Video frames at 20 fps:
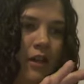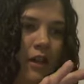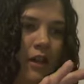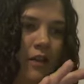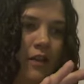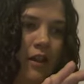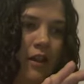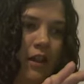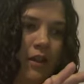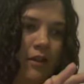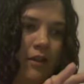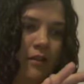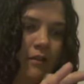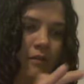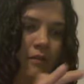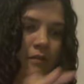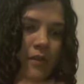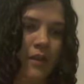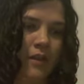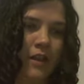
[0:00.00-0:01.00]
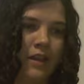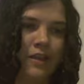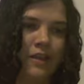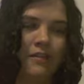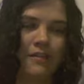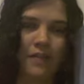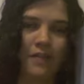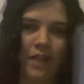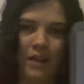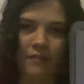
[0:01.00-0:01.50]
And then
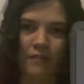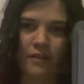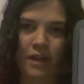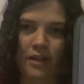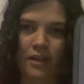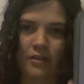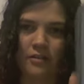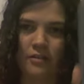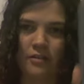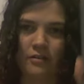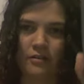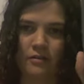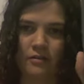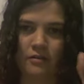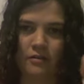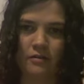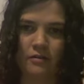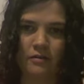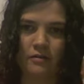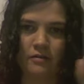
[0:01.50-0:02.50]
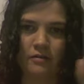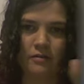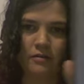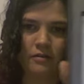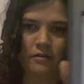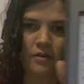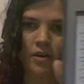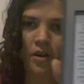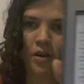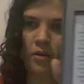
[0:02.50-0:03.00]
the navigation
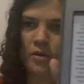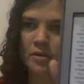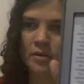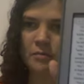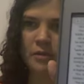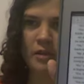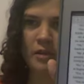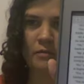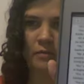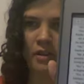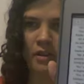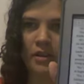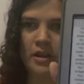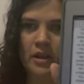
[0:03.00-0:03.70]
always bugged me.